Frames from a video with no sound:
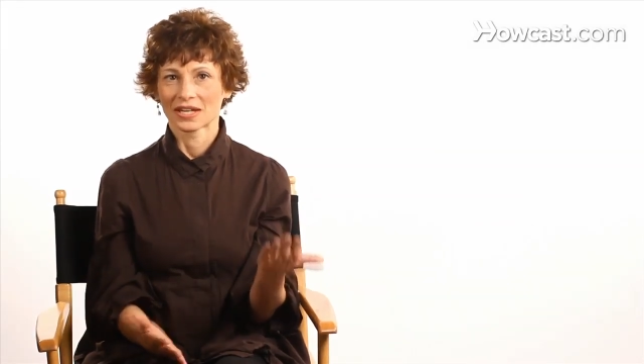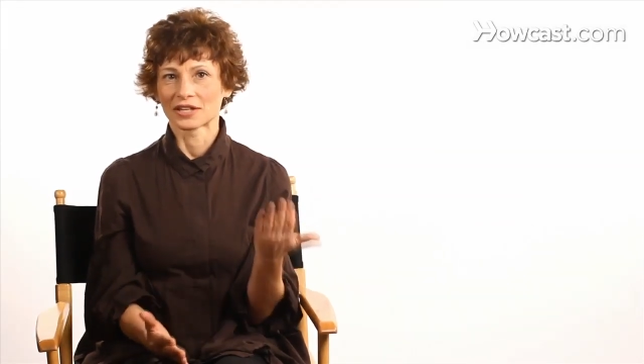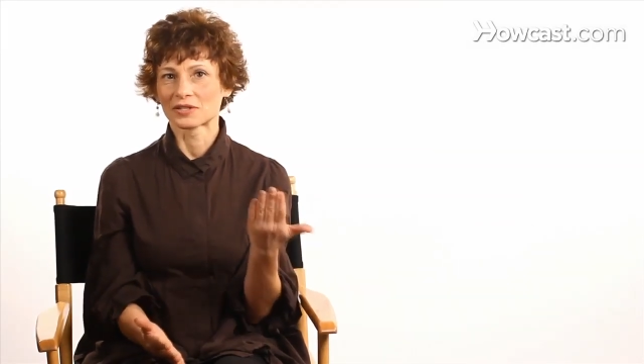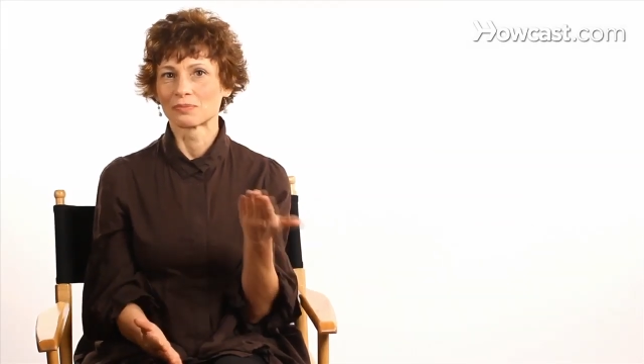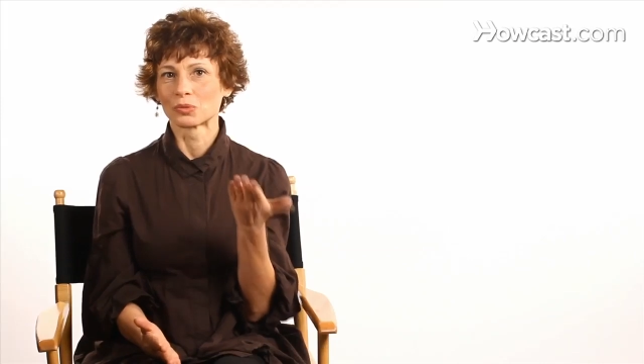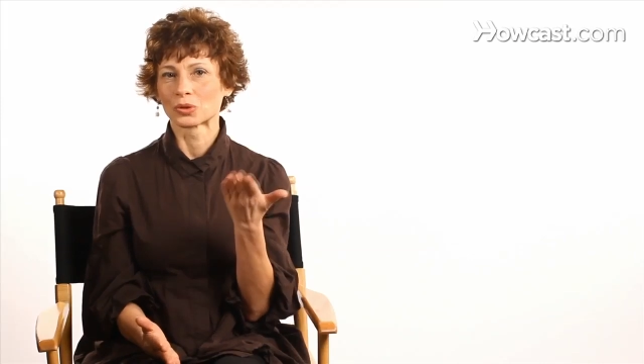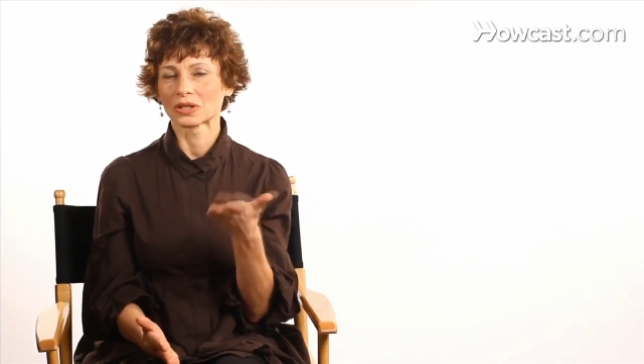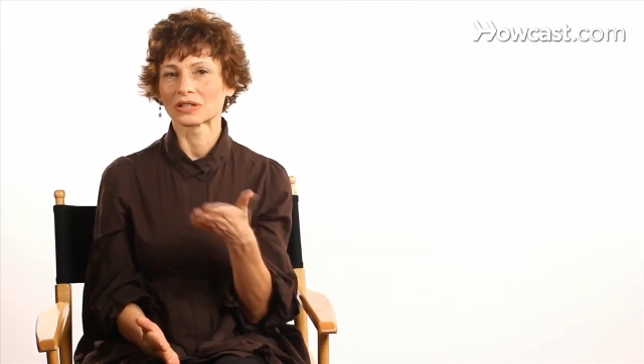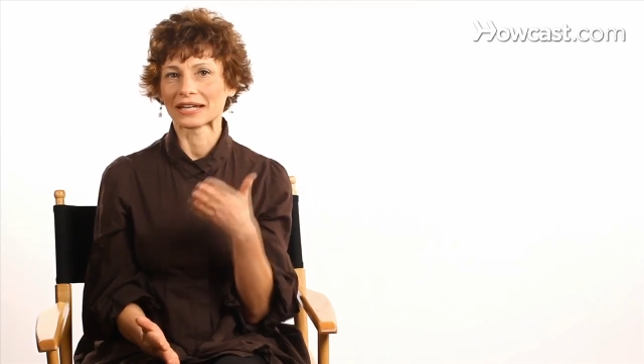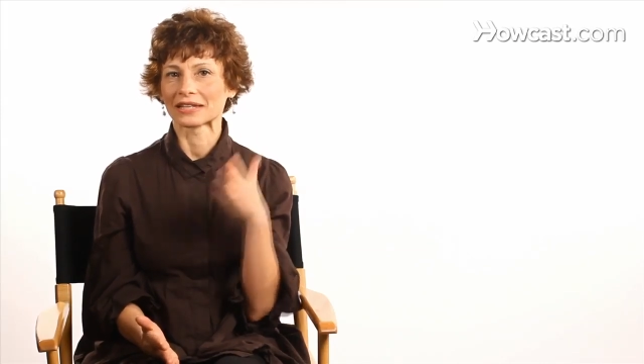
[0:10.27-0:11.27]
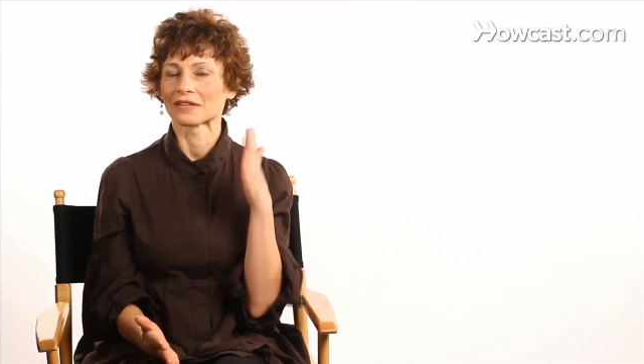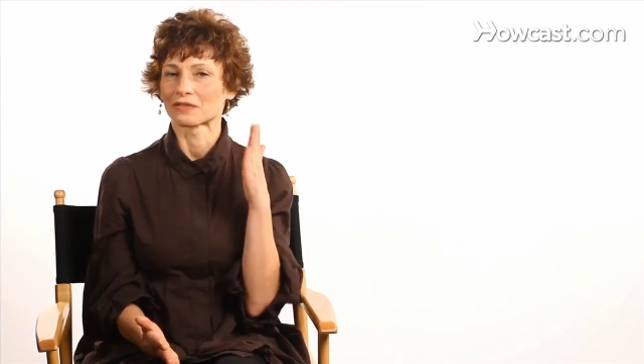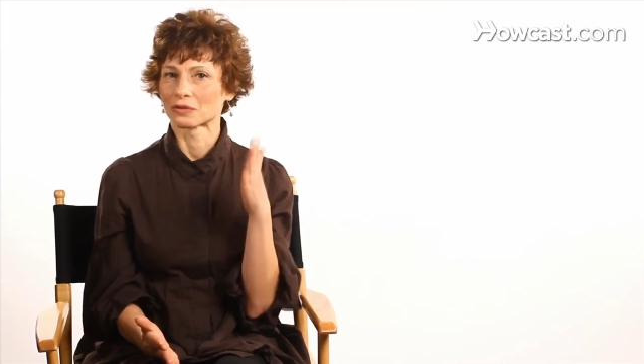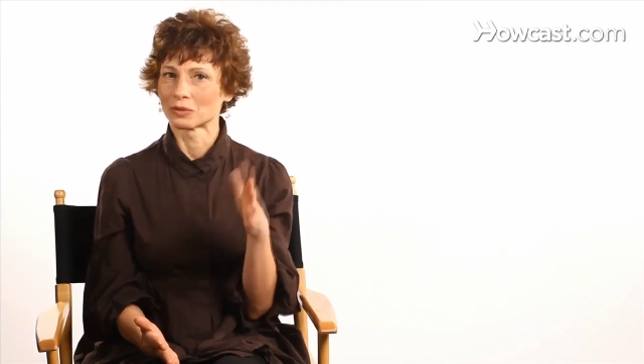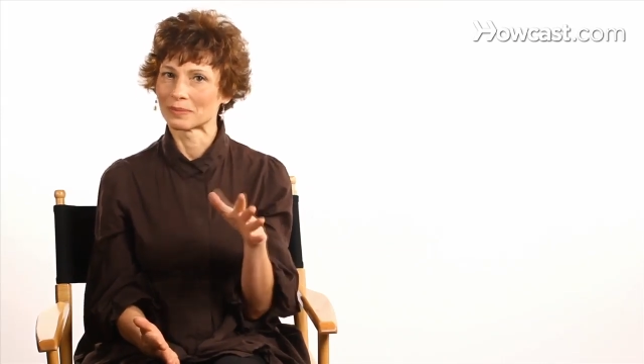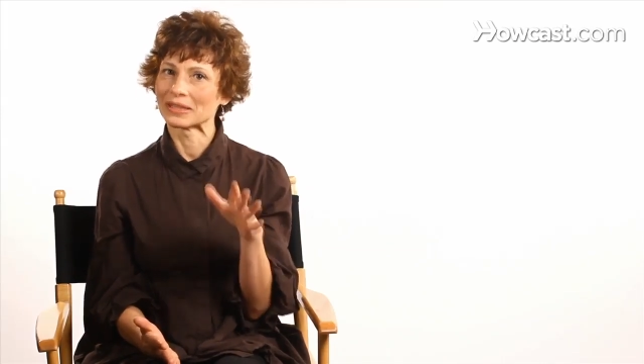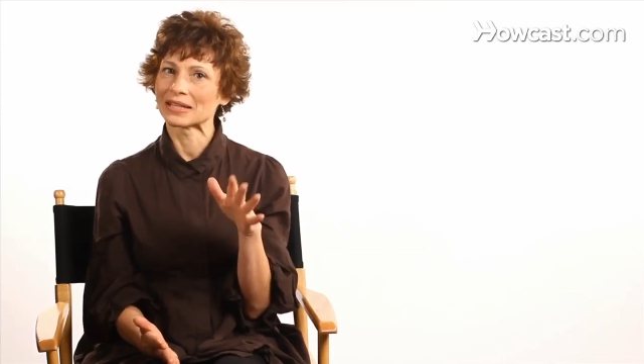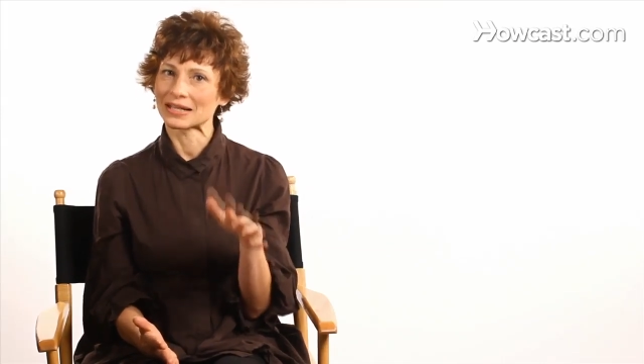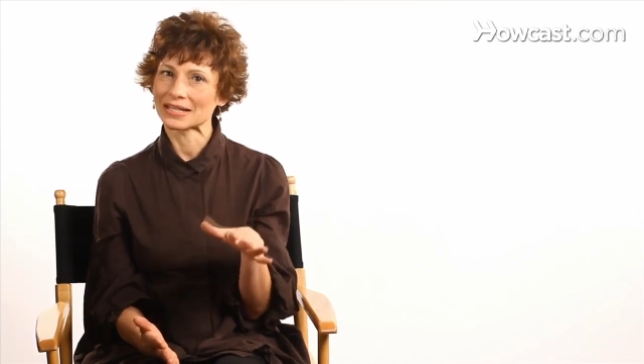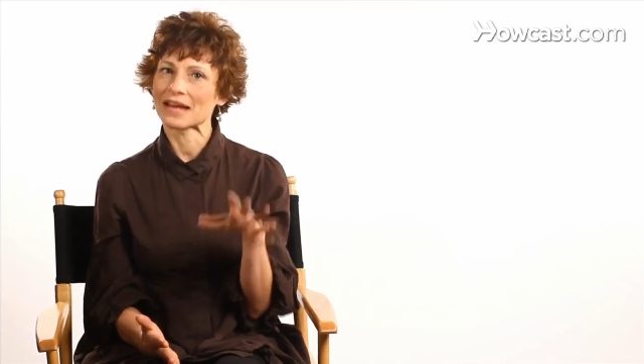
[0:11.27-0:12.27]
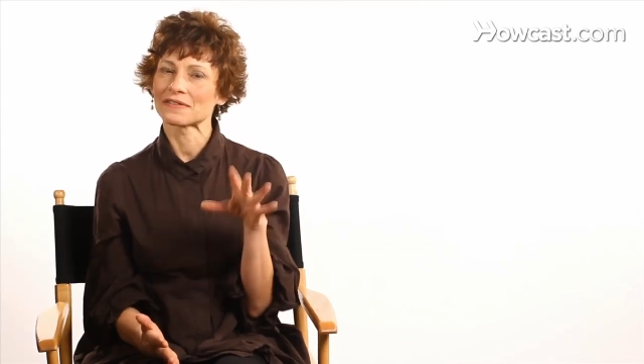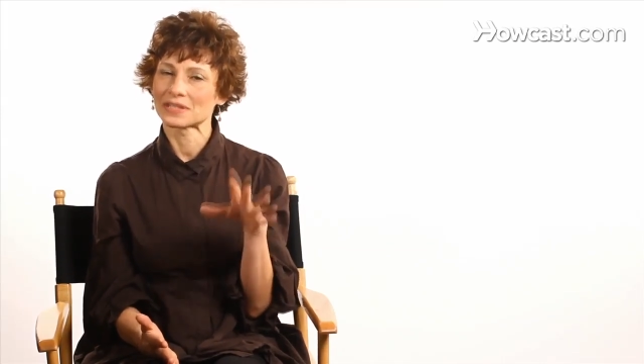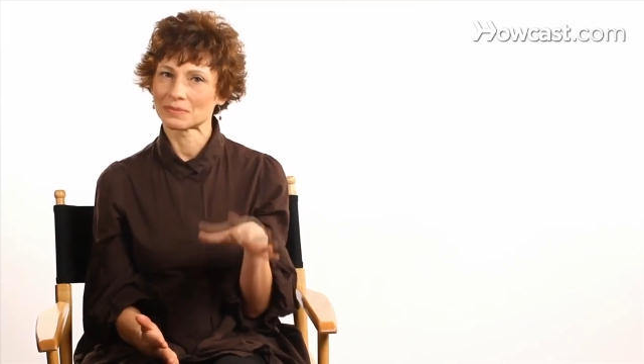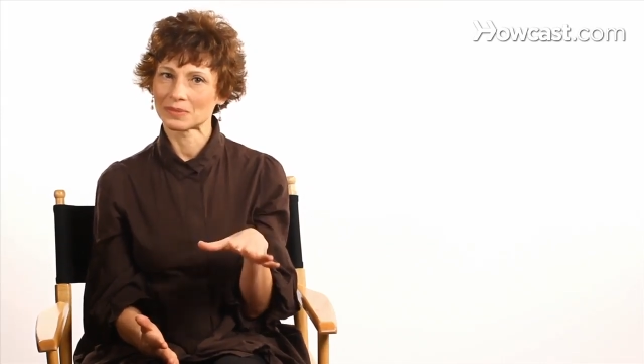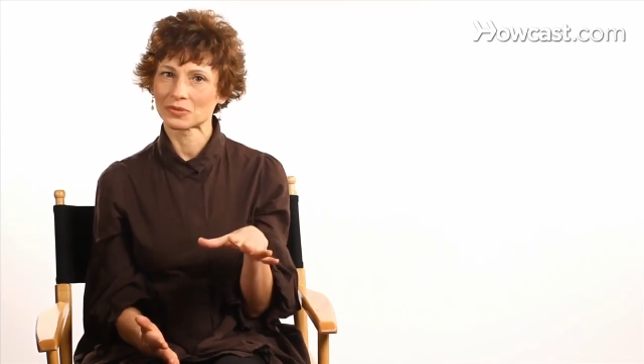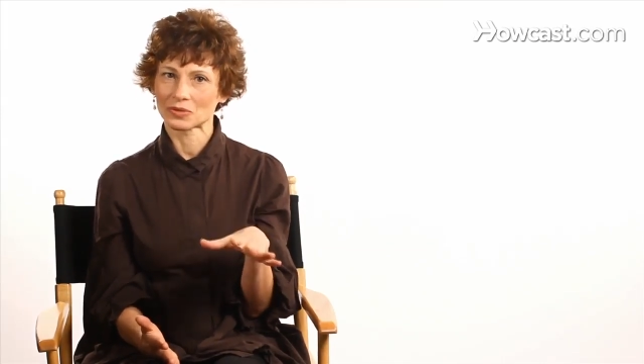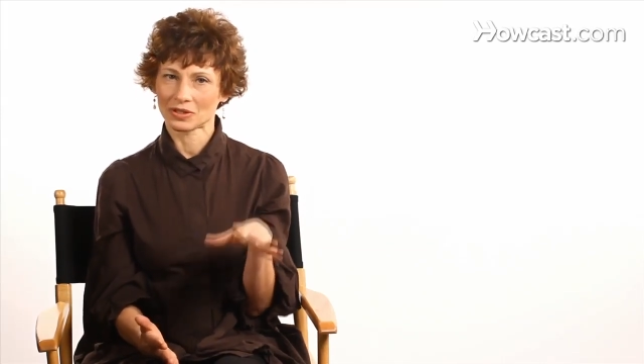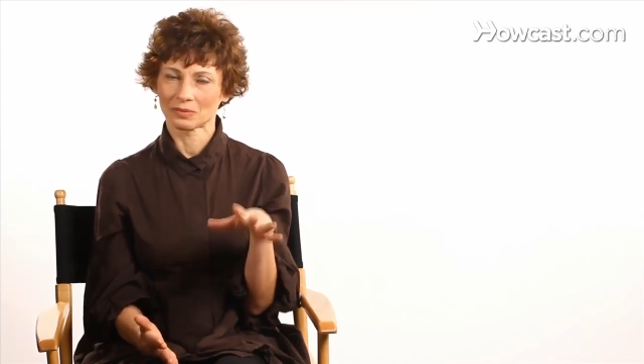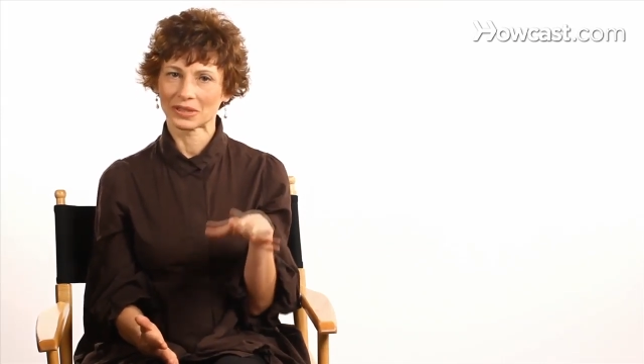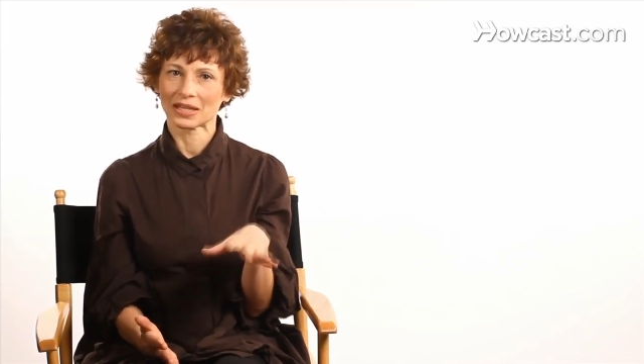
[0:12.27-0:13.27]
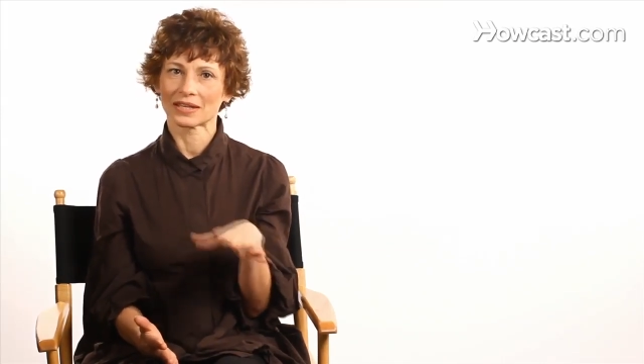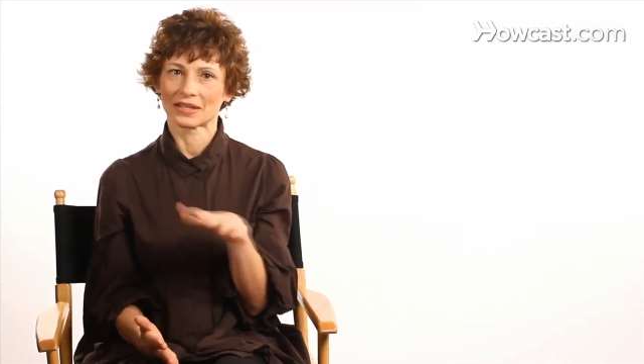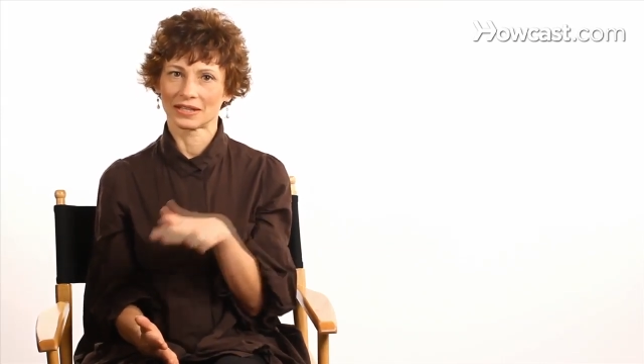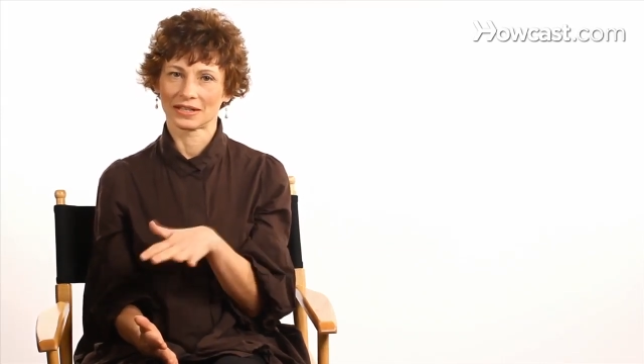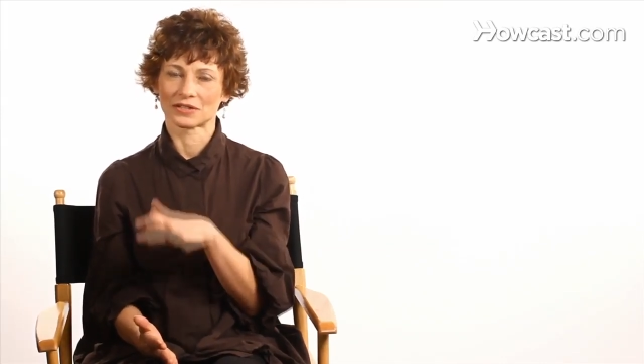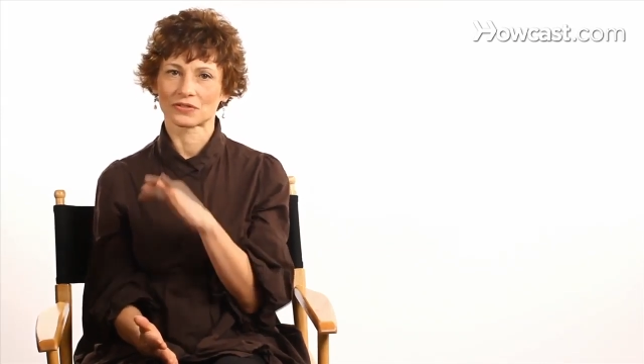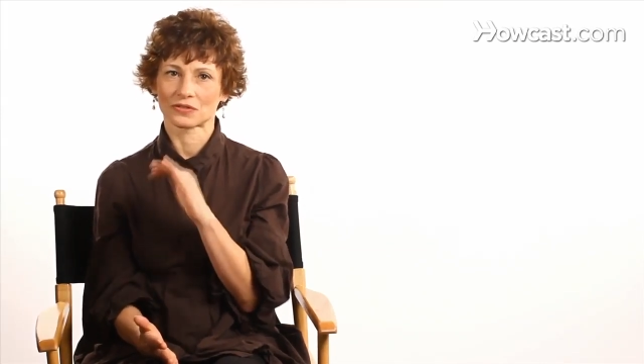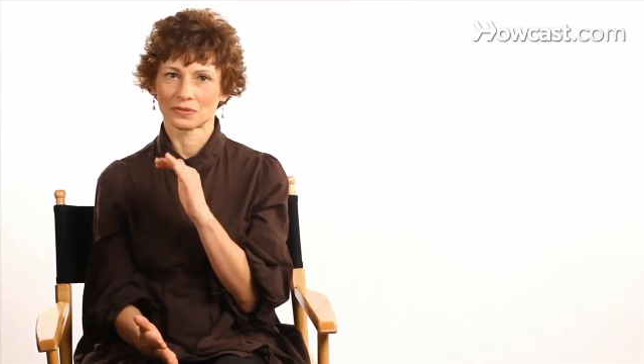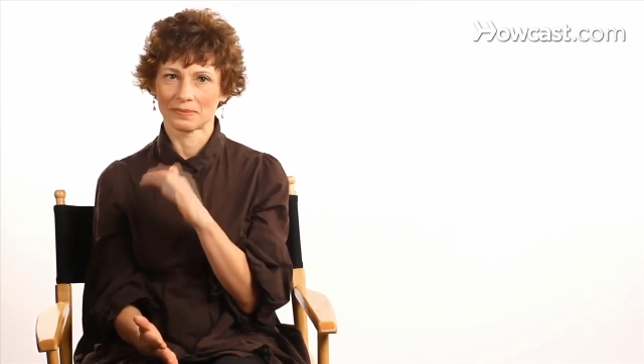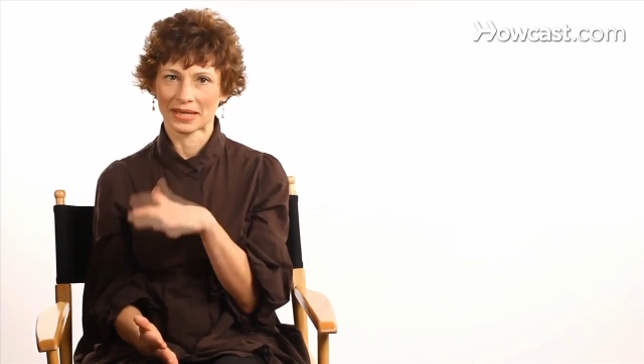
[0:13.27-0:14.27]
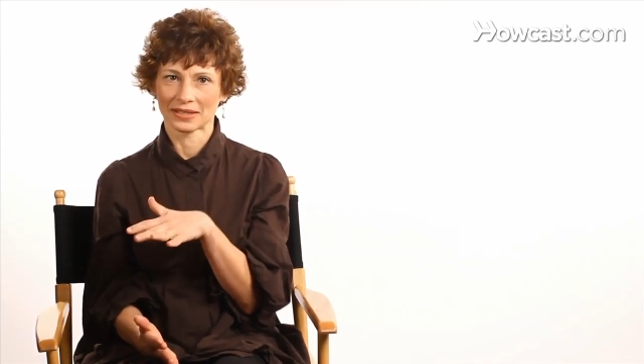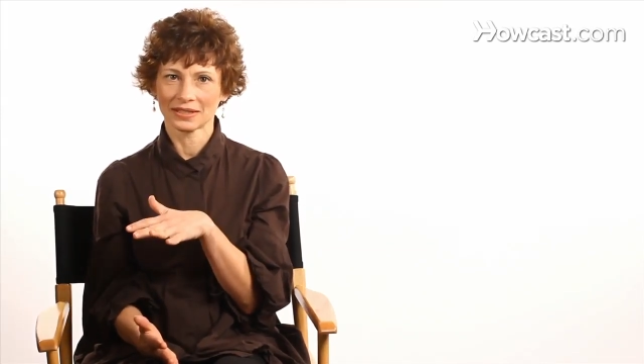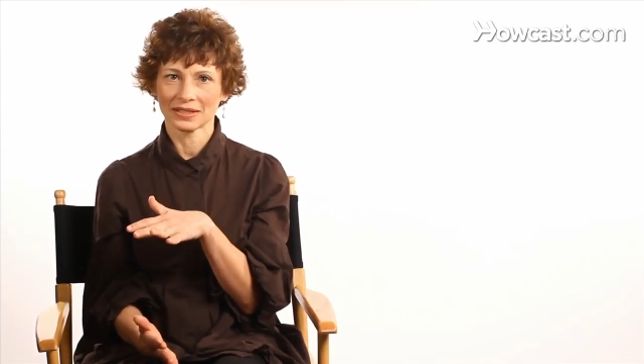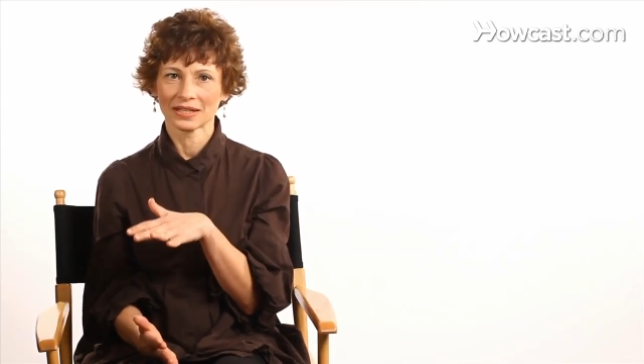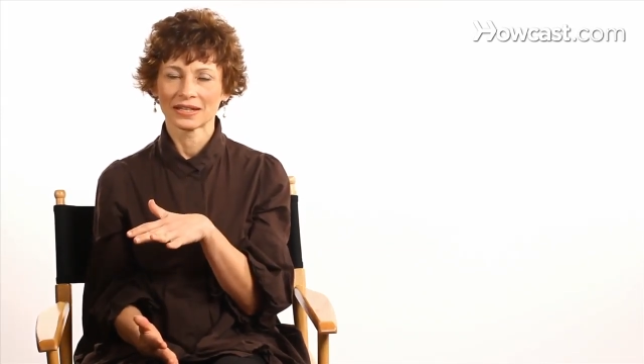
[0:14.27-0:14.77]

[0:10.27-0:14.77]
It's more likely for women not to have symptoms with chlamydia than it is for men.